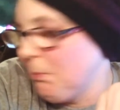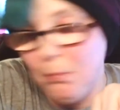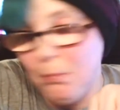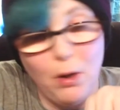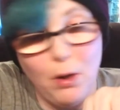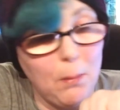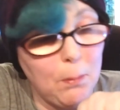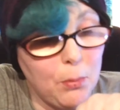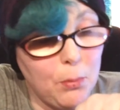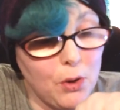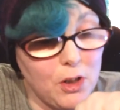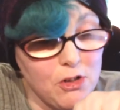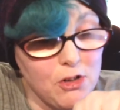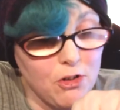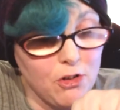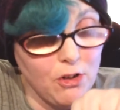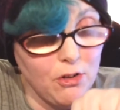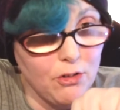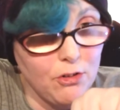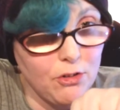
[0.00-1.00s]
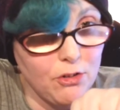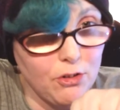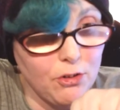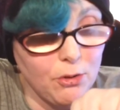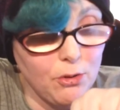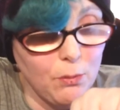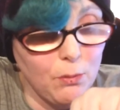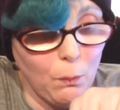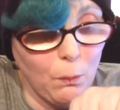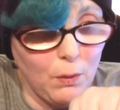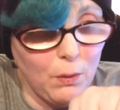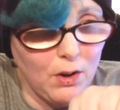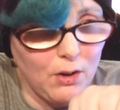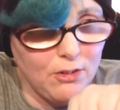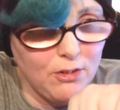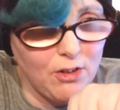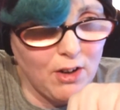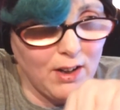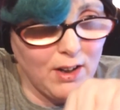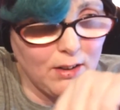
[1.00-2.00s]
blood pressures when
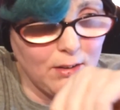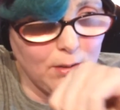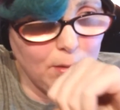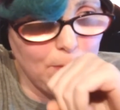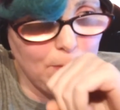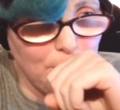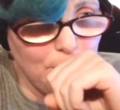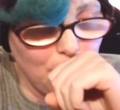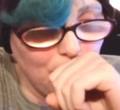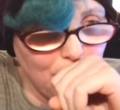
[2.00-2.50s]
I take them,